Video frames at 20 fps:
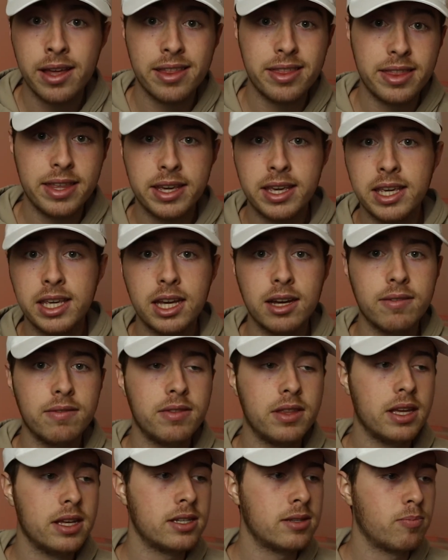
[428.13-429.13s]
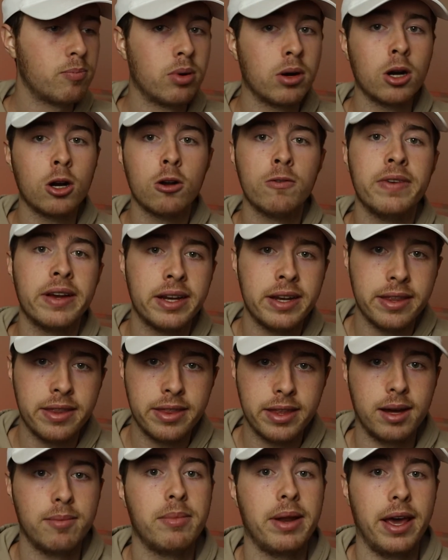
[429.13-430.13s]
thinking of this perfect
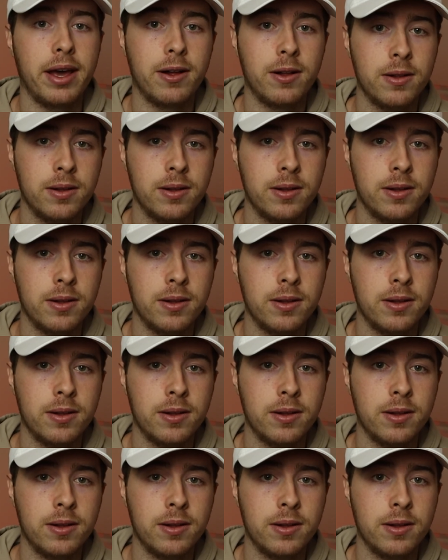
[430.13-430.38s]
thumbnail.